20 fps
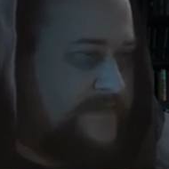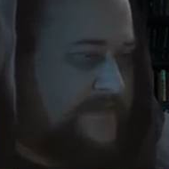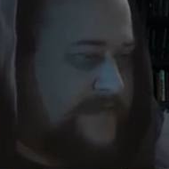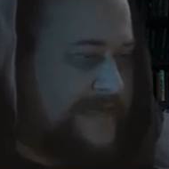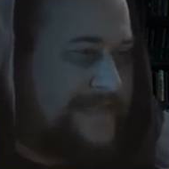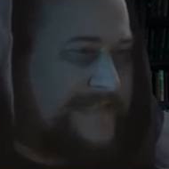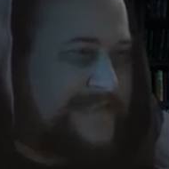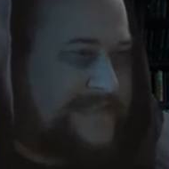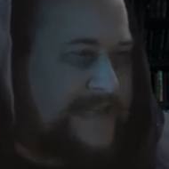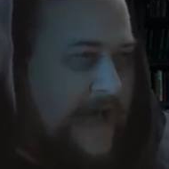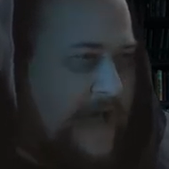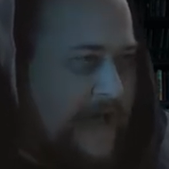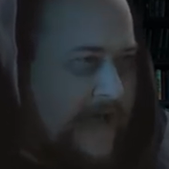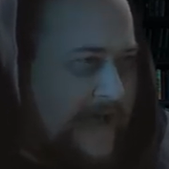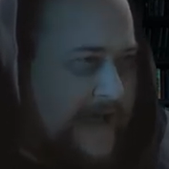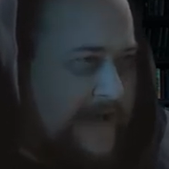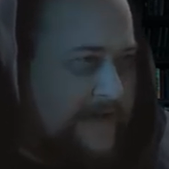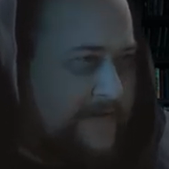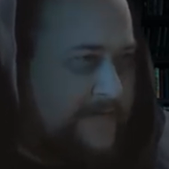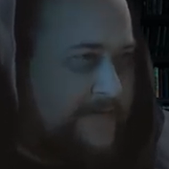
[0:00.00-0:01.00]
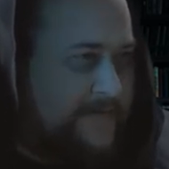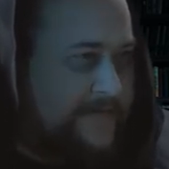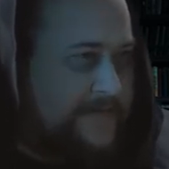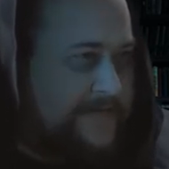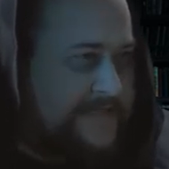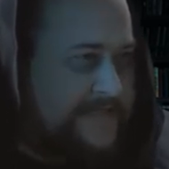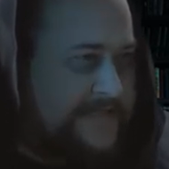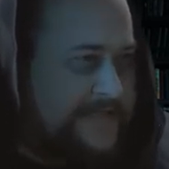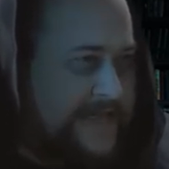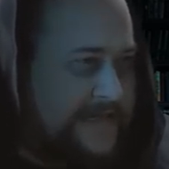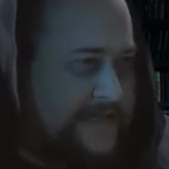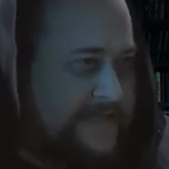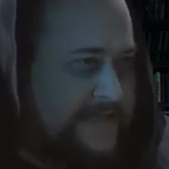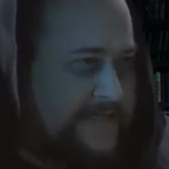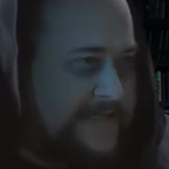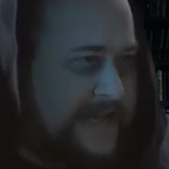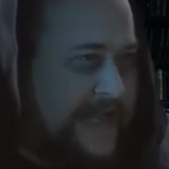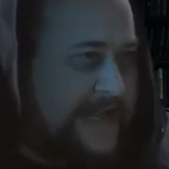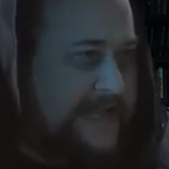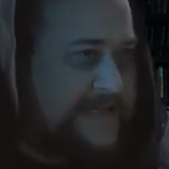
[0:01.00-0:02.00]
He died 30
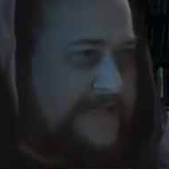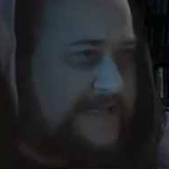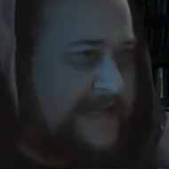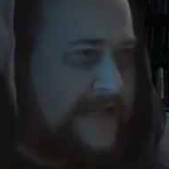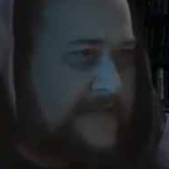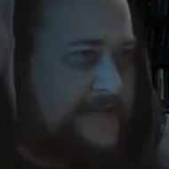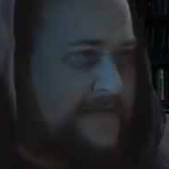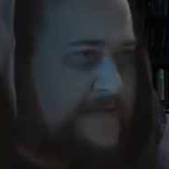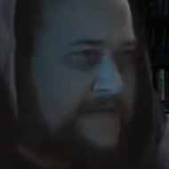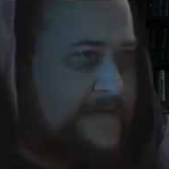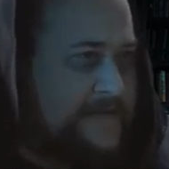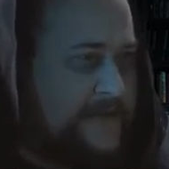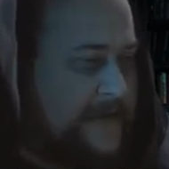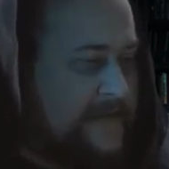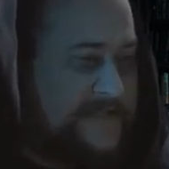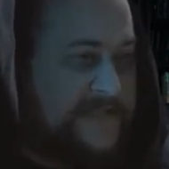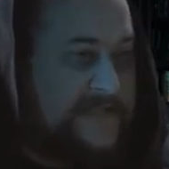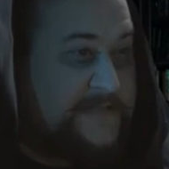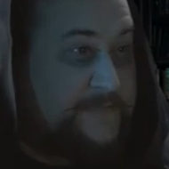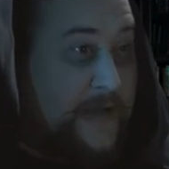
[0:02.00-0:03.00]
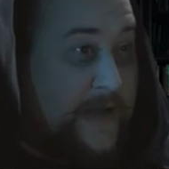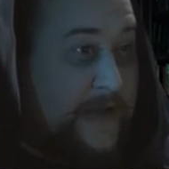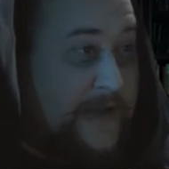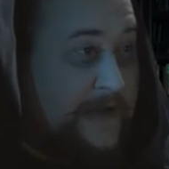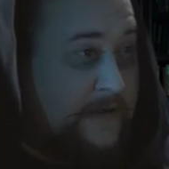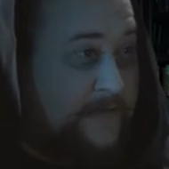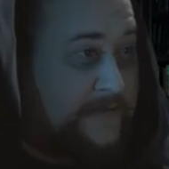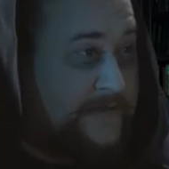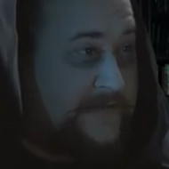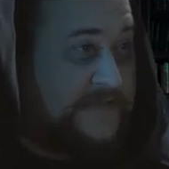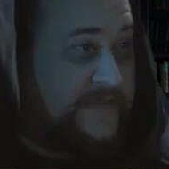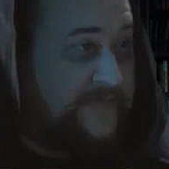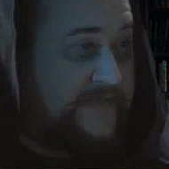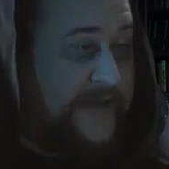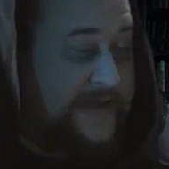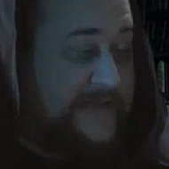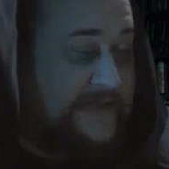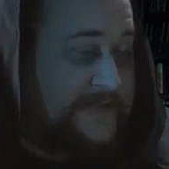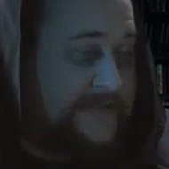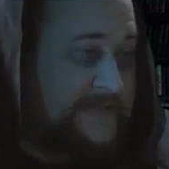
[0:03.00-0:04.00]
seconds later, a smile on his
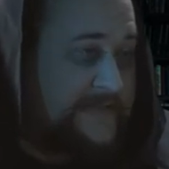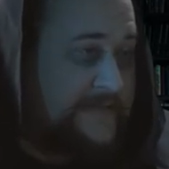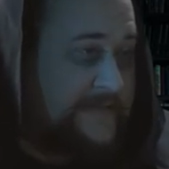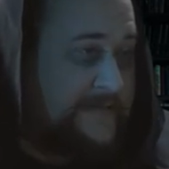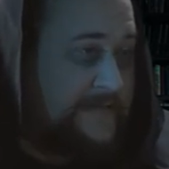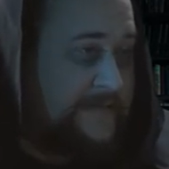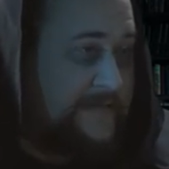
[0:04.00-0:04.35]
face.